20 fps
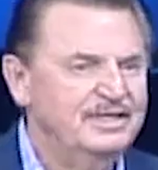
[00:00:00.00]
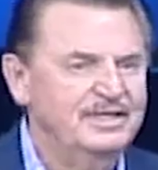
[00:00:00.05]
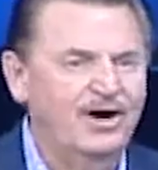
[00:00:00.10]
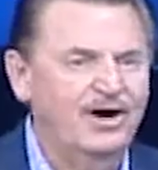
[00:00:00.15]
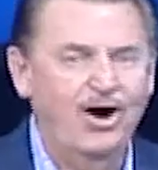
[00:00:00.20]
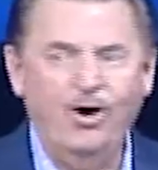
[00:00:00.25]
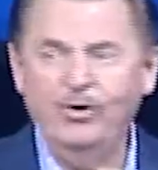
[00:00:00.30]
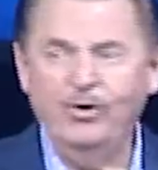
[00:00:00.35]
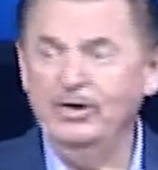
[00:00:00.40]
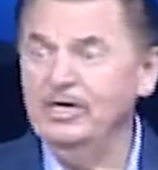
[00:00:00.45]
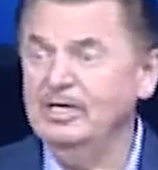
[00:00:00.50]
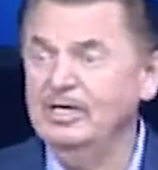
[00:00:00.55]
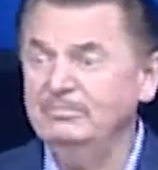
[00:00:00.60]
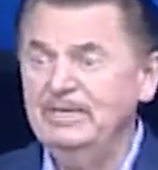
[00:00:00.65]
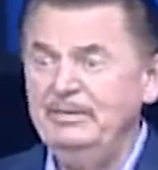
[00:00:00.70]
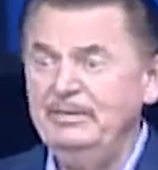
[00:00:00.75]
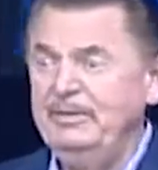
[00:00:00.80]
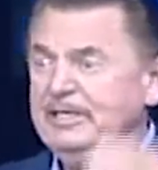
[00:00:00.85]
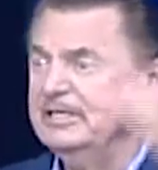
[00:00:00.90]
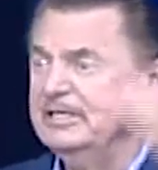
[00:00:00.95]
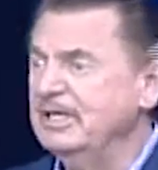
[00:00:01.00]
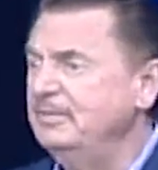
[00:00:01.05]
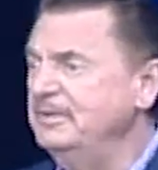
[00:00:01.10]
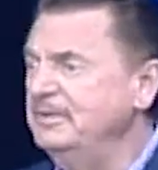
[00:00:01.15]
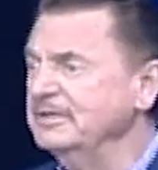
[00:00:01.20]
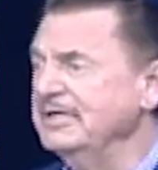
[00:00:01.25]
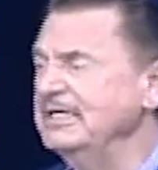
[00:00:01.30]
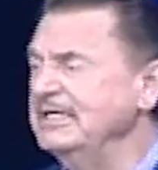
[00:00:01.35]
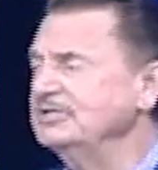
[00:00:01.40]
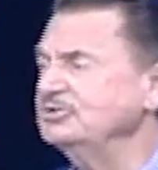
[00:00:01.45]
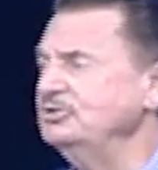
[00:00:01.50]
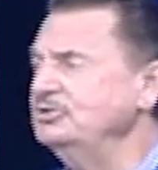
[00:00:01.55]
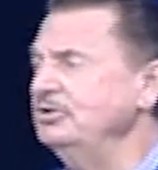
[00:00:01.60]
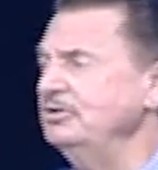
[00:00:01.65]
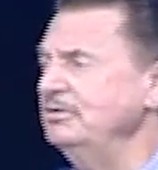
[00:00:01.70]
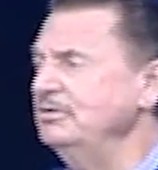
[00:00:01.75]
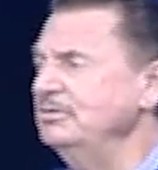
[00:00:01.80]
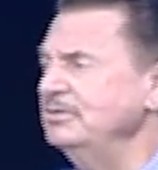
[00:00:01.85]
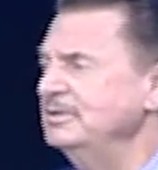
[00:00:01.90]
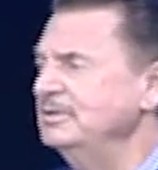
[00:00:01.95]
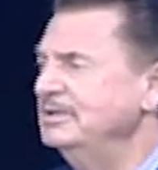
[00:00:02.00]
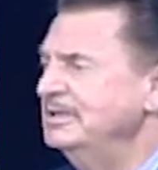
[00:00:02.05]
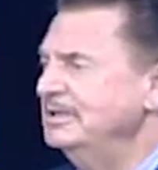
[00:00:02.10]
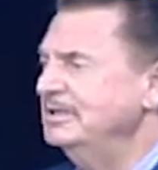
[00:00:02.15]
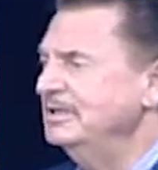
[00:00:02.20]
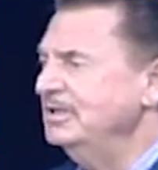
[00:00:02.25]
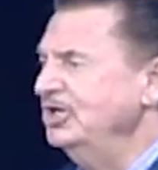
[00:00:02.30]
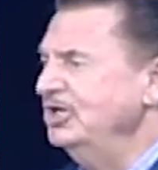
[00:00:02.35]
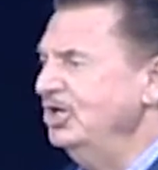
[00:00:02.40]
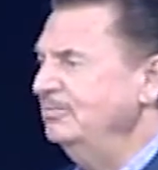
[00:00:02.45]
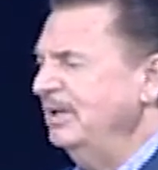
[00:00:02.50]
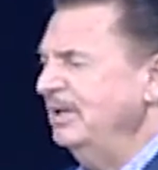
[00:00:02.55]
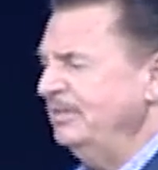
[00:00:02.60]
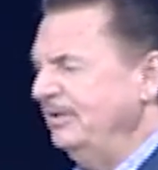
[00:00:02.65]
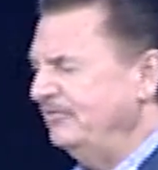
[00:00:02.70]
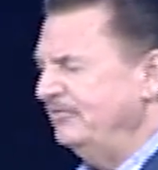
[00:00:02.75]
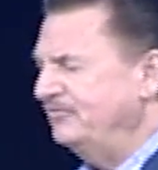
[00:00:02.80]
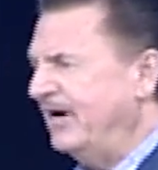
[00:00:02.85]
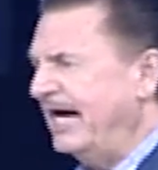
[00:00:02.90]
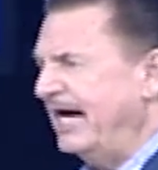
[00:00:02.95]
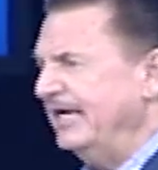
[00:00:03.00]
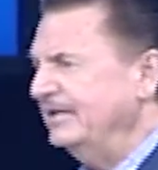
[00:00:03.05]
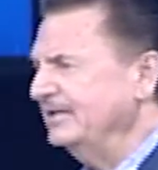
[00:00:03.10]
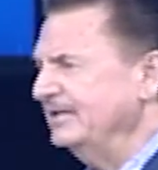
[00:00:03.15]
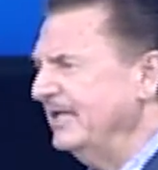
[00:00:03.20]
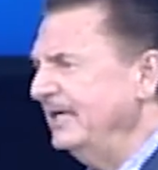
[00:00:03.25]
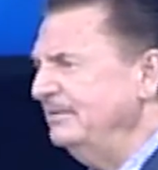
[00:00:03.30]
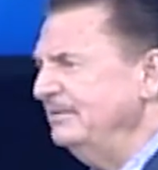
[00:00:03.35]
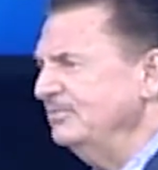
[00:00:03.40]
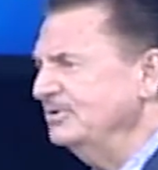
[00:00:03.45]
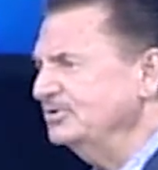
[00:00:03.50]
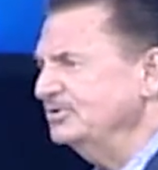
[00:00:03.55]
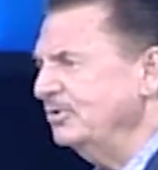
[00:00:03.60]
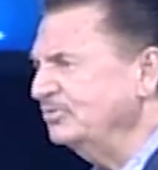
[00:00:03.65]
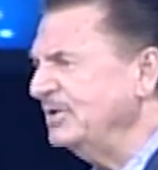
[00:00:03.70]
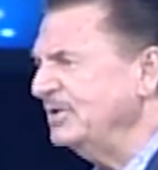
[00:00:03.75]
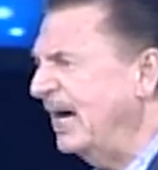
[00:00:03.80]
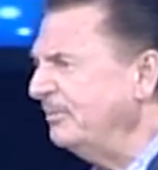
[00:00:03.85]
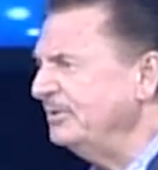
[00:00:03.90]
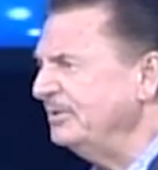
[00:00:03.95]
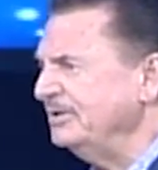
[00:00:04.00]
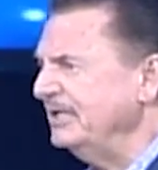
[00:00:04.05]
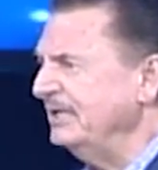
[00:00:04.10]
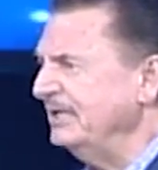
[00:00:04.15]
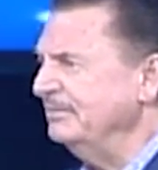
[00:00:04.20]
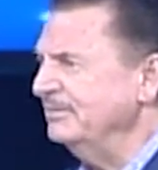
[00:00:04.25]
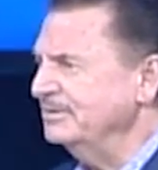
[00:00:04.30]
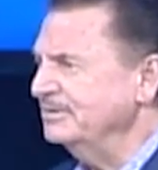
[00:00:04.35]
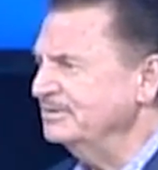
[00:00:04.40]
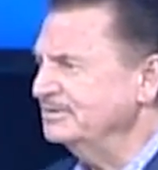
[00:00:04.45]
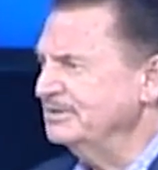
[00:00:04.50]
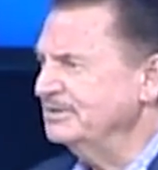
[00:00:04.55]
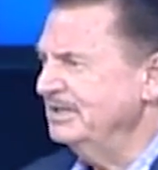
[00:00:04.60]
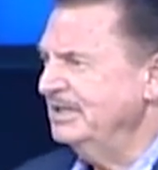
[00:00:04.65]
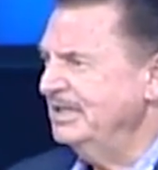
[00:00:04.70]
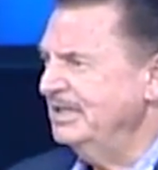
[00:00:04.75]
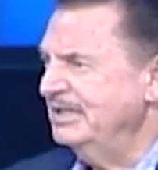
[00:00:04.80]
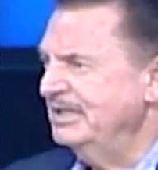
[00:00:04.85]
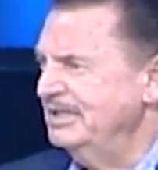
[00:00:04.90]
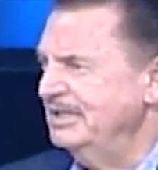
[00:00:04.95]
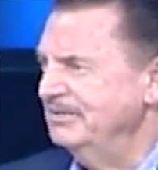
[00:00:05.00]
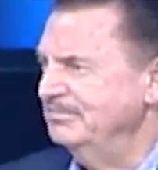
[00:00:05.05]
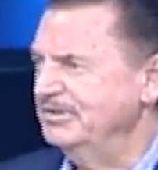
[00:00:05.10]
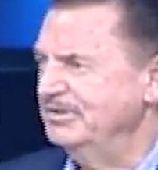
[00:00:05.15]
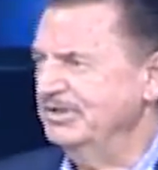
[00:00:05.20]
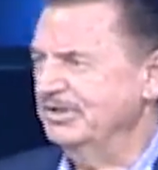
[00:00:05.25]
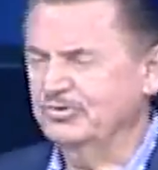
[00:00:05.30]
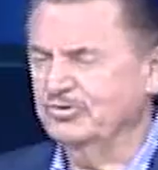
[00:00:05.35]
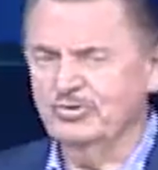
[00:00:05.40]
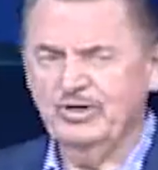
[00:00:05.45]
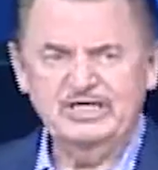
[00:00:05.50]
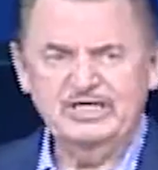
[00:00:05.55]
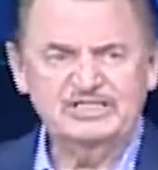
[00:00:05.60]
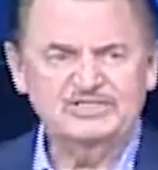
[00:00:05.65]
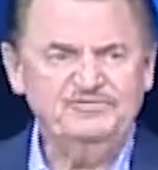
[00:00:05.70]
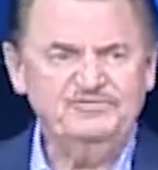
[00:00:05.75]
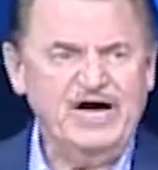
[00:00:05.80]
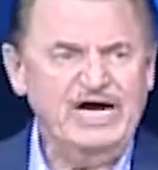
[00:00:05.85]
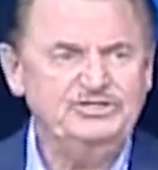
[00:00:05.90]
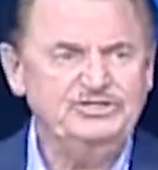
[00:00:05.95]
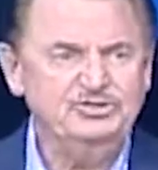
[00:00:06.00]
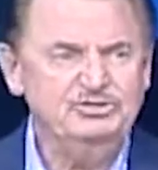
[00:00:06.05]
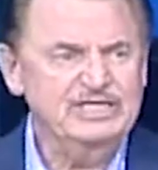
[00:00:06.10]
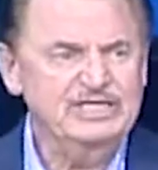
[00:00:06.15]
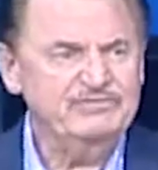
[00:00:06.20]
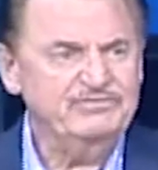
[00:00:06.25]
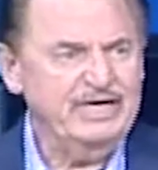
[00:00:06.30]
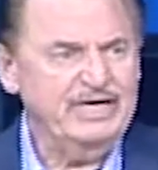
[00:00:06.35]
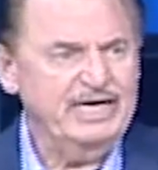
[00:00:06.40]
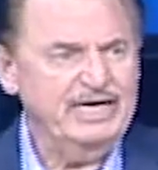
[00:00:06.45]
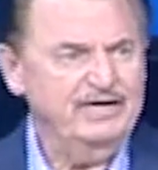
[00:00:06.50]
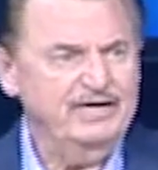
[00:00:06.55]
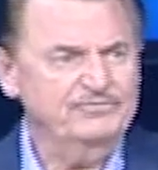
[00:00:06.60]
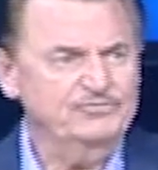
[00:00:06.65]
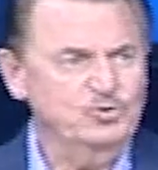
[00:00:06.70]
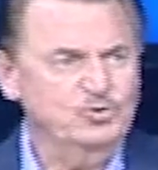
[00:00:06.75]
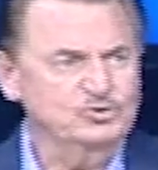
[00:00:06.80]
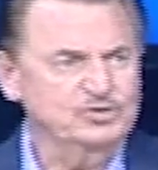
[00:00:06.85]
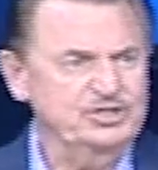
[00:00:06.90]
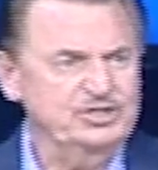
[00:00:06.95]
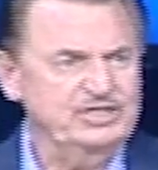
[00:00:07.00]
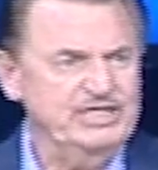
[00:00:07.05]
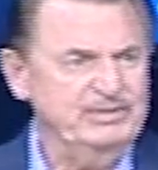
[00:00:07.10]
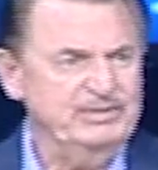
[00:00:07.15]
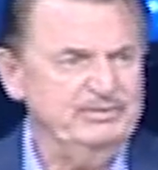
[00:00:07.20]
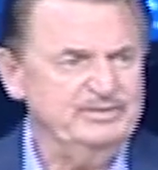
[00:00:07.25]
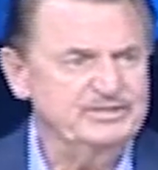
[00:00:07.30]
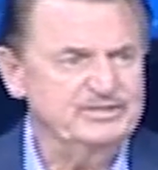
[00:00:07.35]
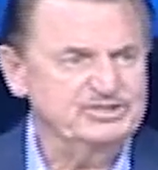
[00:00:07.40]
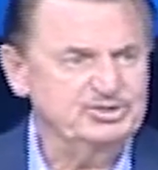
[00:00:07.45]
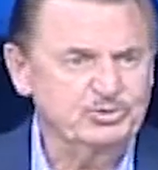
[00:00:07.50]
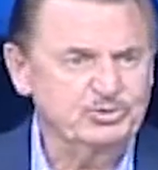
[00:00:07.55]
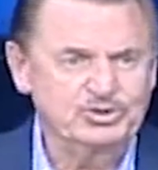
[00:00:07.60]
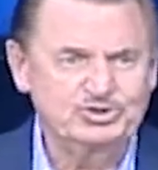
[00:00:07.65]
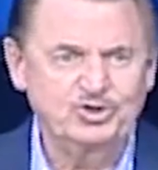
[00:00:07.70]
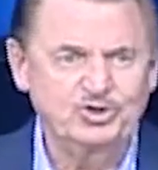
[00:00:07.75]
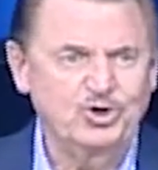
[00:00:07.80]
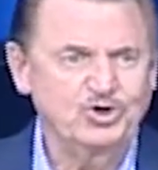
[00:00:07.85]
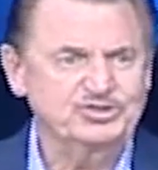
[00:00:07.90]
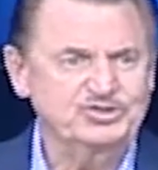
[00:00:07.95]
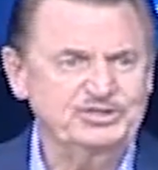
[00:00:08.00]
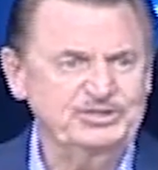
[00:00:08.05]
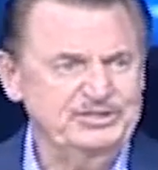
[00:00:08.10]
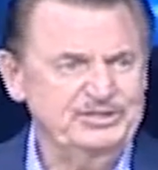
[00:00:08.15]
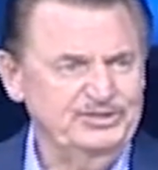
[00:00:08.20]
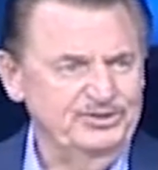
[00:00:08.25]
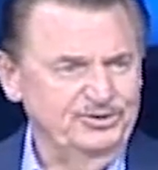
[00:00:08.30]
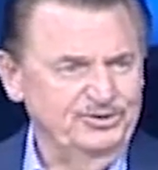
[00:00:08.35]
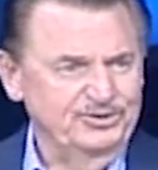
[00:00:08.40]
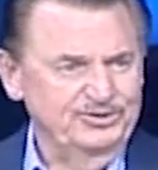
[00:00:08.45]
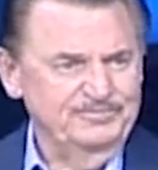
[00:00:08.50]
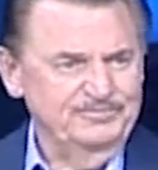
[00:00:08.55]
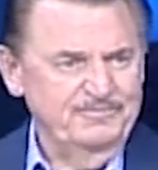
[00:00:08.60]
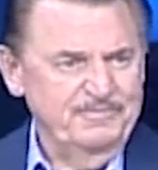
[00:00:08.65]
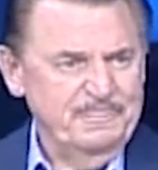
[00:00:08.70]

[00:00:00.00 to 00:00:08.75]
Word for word: All hell may be coming against you. You may be fighting demons on top of demons. But the greatest fight you'll ever have towards a demon is to rejoice in the Lord